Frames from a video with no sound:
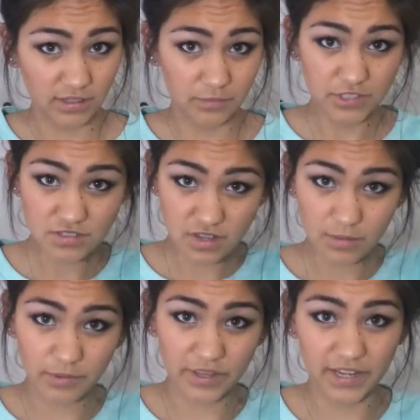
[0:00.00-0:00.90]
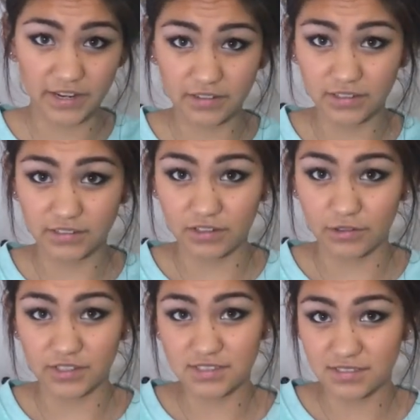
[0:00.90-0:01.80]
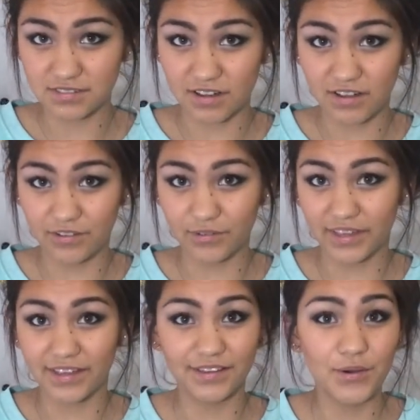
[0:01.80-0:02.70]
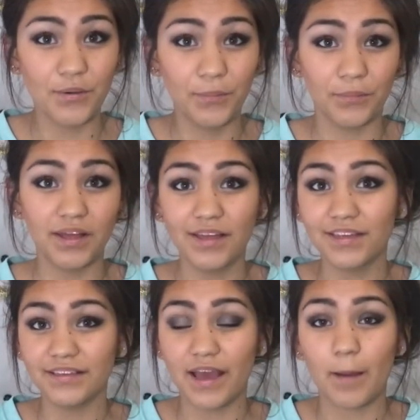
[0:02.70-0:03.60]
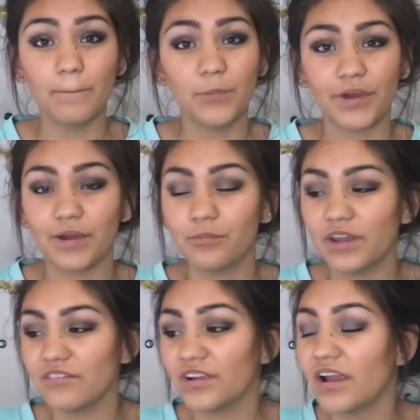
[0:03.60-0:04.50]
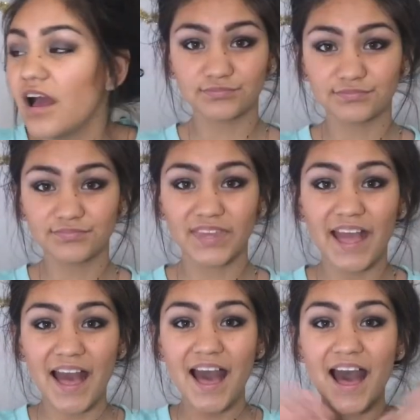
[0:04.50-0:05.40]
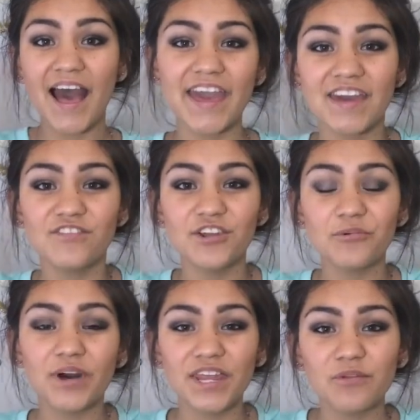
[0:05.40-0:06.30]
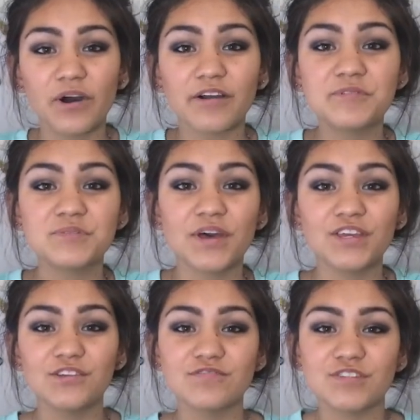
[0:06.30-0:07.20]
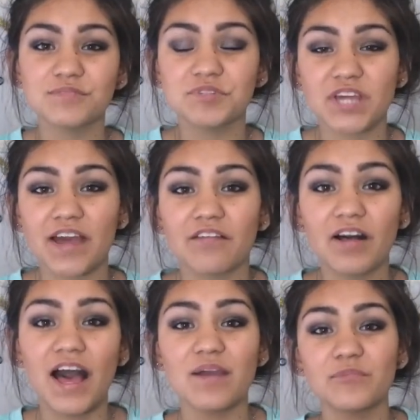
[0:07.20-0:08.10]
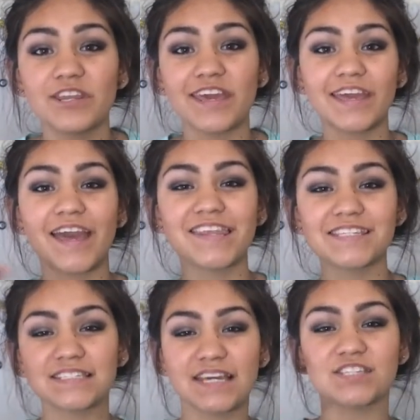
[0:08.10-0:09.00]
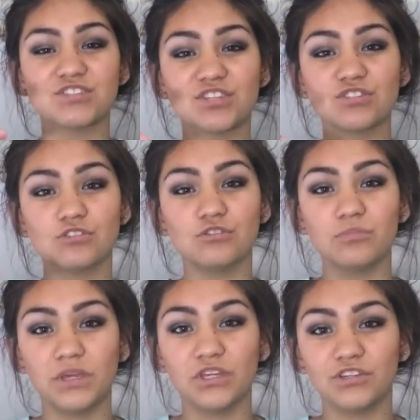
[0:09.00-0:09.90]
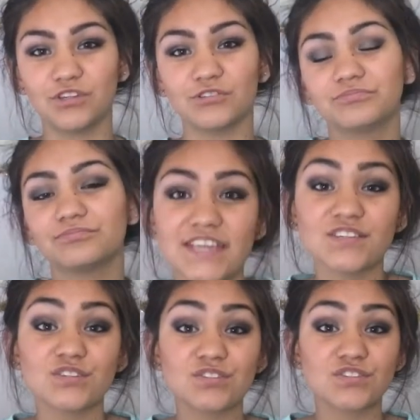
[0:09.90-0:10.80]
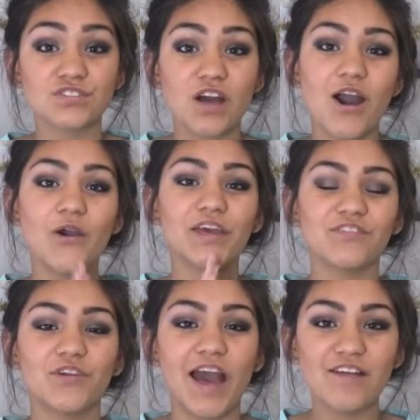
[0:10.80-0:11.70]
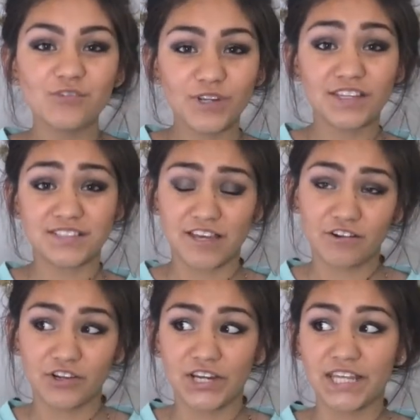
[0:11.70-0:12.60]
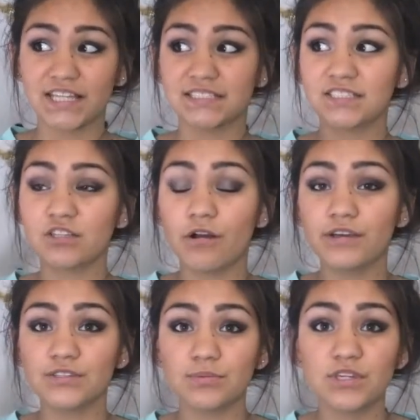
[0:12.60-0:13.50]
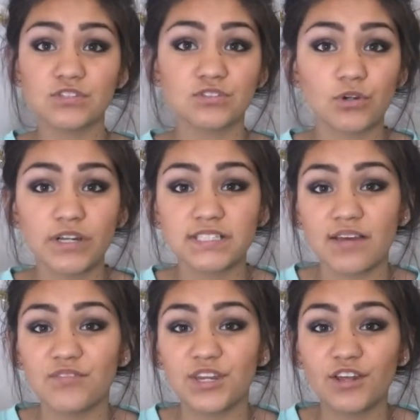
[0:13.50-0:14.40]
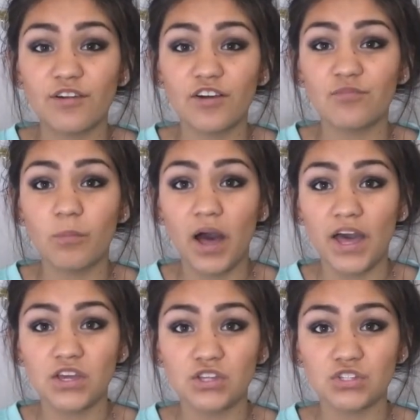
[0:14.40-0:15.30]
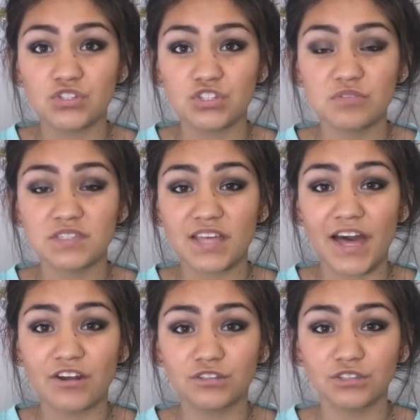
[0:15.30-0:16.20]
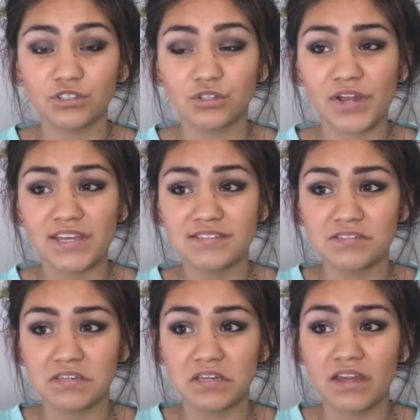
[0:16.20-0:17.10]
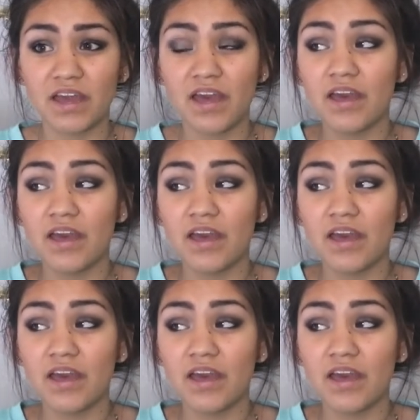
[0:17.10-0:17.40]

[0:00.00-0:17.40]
Can we just talk about my hair? Like, no, this is not okay. Oh, yeah, okay, whatever. Hi everyone and welcome to my YouTube channel. I'm Renee and it's nice to meet you. So if you haven't read the title already, this is going to be a story time video of my suicidal, crazy